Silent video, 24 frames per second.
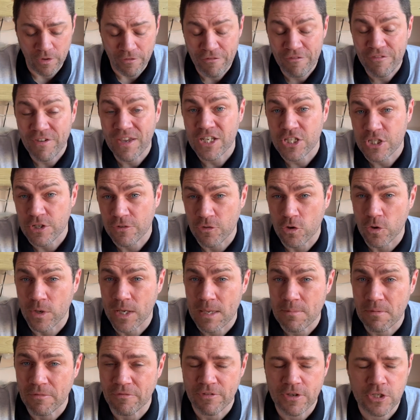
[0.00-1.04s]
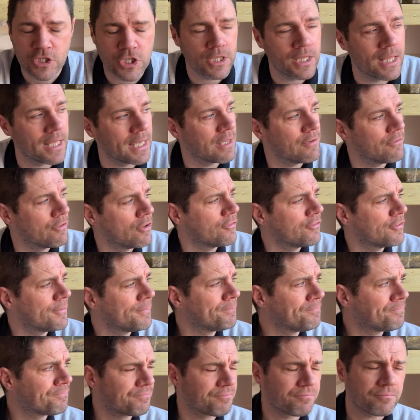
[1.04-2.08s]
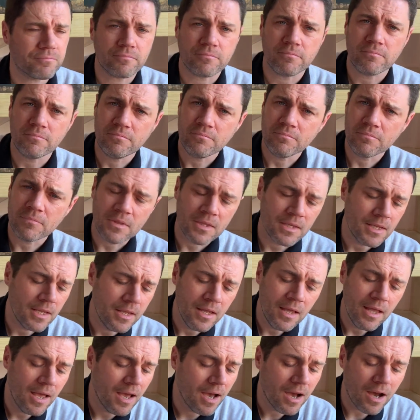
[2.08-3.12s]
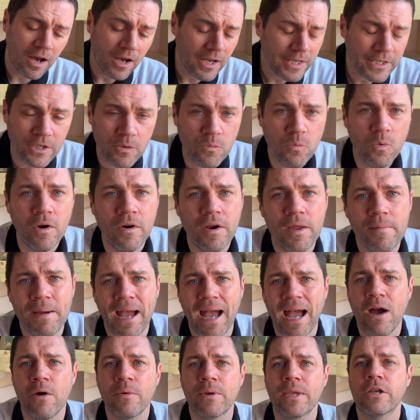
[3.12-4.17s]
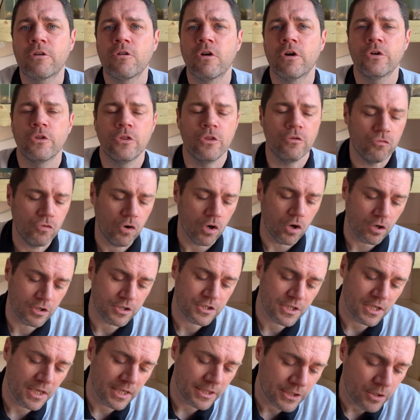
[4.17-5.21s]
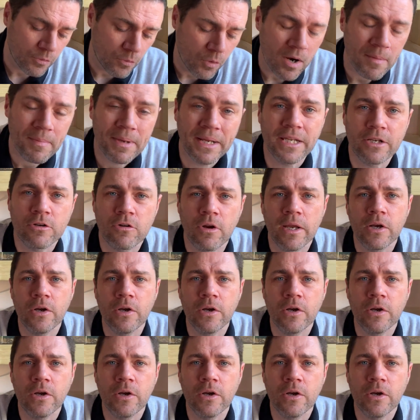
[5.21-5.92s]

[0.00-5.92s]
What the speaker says: fish, if you're keeping fish in there, give off. I don't worry about algae growing on the rocks. I don't worry about it growing